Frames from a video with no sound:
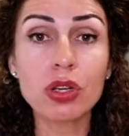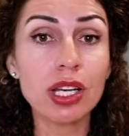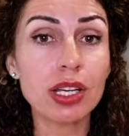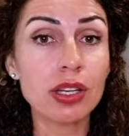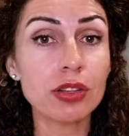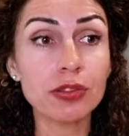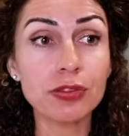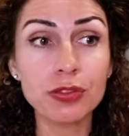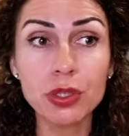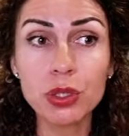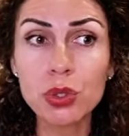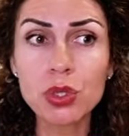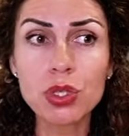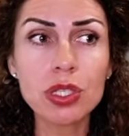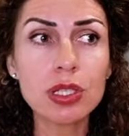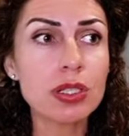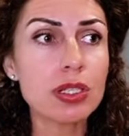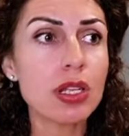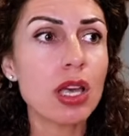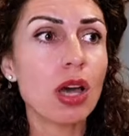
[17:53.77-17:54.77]

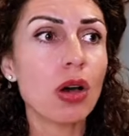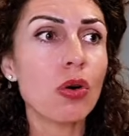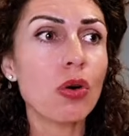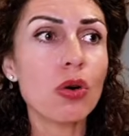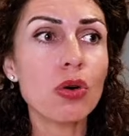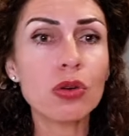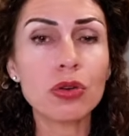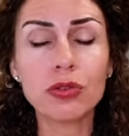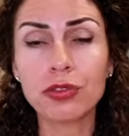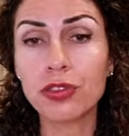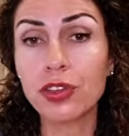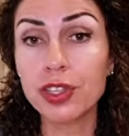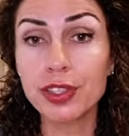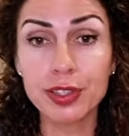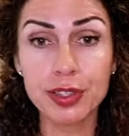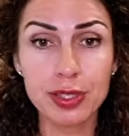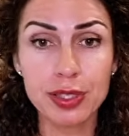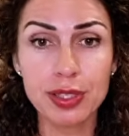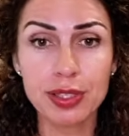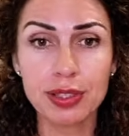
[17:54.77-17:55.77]
confusions or
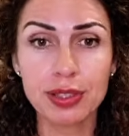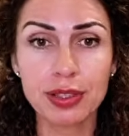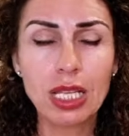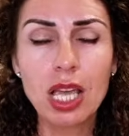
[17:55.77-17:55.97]
fears.